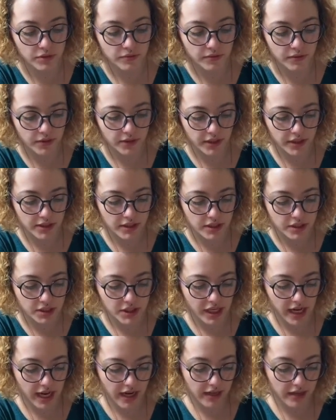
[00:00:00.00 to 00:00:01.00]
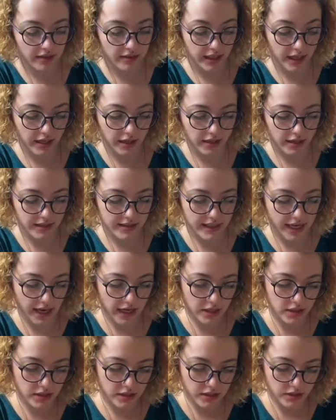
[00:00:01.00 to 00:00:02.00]
or to check that it's
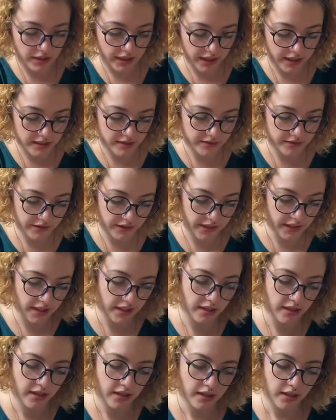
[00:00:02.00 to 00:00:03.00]
actually transferring,